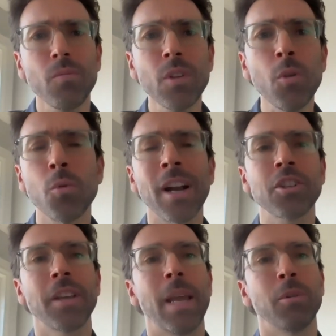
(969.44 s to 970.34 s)
we're
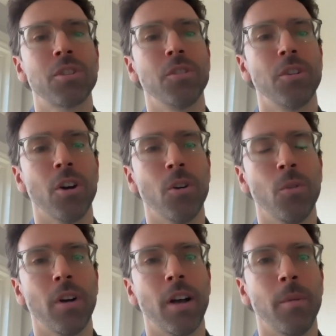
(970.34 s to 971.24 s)
actually able to
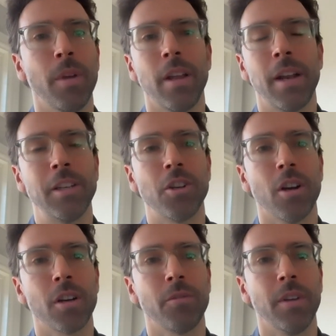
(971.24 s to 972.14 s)
go in any
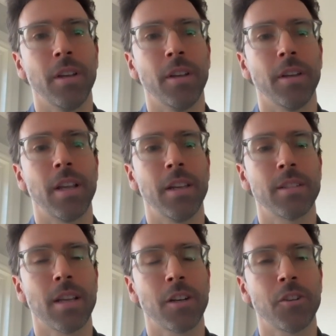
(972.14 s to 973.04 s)
geography in any
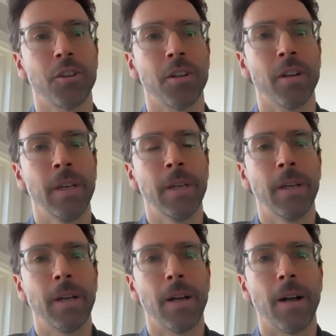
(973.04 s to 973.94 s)
sector,
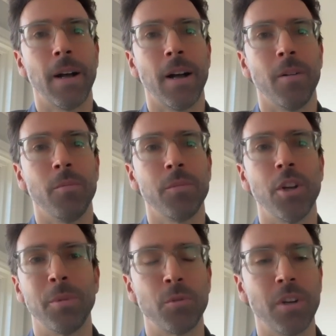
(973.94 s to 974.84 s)

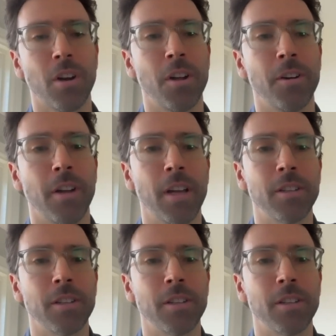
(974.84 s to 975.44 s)
between Connor and I.